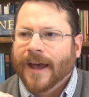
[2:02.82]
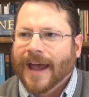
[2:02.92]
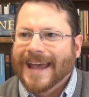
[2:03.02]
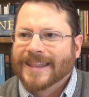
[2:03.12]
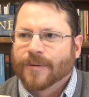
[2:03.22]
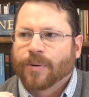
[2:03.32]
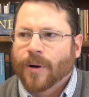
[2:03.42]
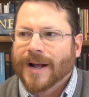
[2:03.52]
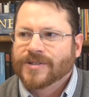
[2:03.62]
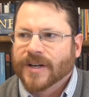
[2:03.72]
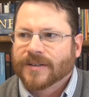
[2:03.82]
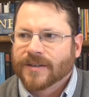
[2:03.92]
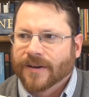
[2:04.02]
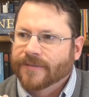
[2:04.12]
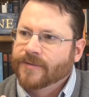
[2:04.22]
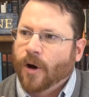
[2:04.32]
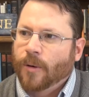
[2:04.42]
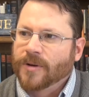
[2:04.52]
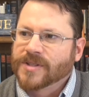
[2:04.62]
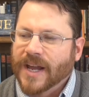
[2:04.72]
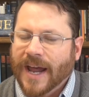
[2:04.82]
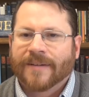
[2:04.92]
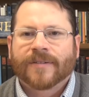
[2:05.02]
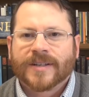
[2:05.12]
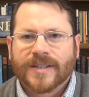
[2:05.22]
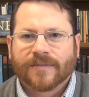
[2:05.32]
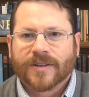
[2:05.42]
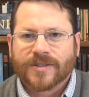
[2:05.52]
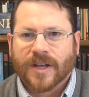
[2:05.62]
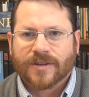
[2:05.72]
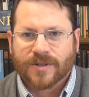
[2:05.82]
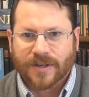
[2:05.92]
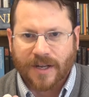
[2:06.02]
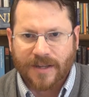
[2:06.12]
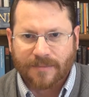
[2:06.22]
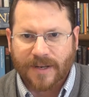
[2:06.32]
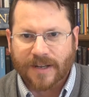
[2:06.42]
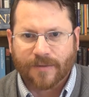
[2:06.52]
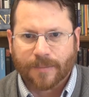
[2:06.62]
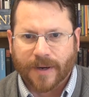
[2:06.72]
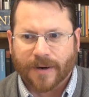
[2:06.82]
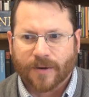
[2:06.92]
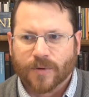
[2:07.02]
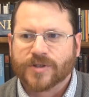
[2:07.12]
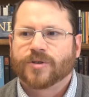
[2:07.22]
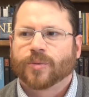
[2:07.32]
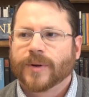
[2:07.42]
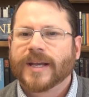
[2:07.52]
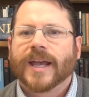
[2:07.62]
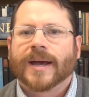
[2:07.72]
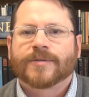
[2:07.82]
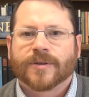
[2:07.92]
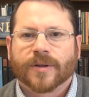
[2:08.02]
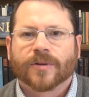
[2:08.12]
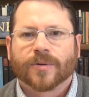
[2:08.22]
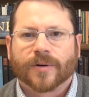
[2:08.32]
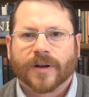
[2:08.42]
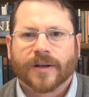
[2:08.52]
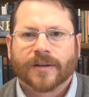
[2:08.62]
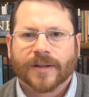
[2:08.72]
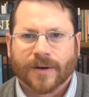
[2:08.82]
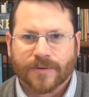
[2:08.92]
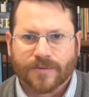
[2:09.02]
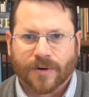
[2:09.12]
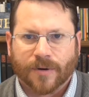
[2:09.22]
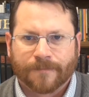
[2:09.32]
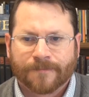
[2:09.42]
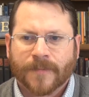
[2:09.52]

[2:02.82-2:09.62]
And the project of almost every civilization in the medieval period was to recapture the glory that was Rome.